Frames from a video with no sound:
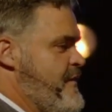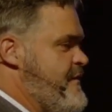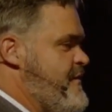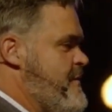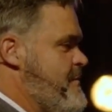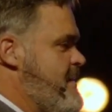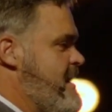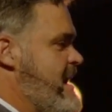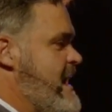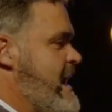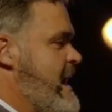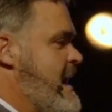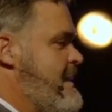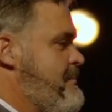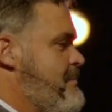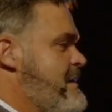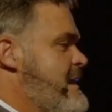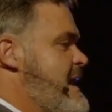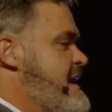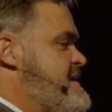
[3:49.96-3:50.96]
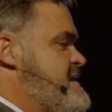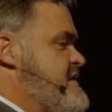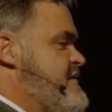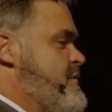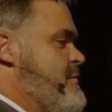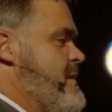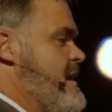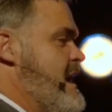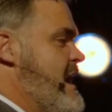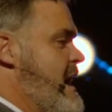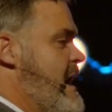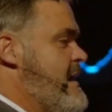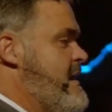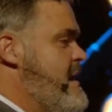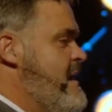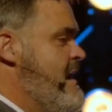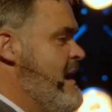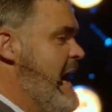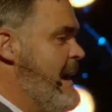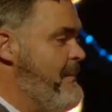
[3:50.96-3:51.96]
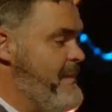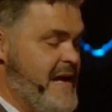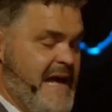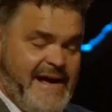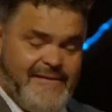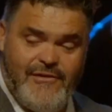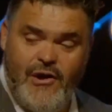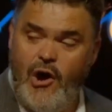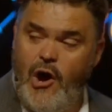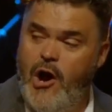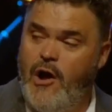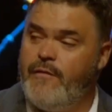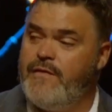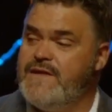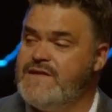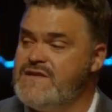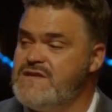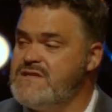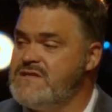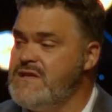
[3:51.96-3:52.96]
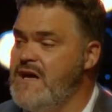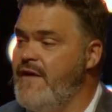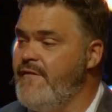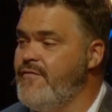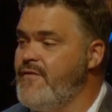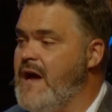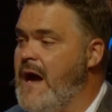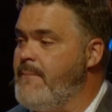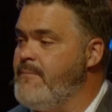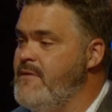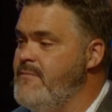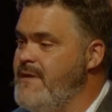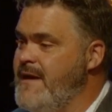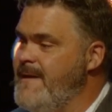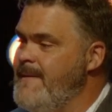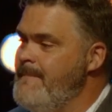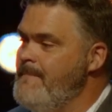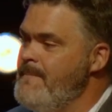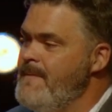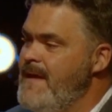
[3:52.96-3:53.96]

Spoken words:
from God, blessing from God, I'm going to have all this stuff come to me.